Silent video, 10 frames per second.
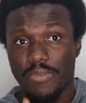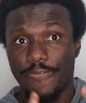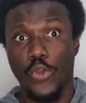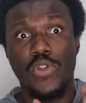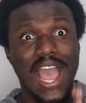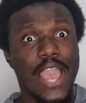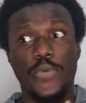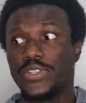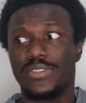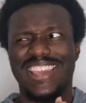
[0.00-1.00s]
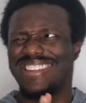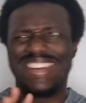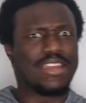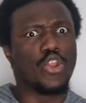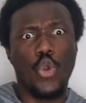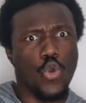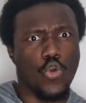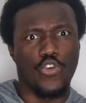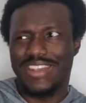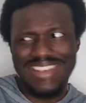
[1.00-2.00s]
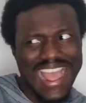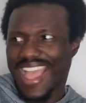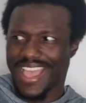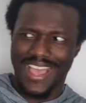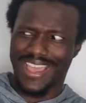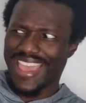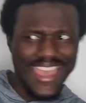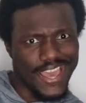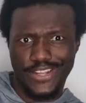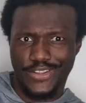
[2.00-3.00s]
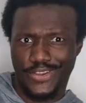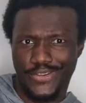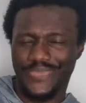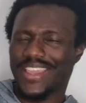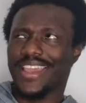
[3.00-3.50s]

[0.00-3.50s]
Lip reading: Before, I would say no, nah, hell no.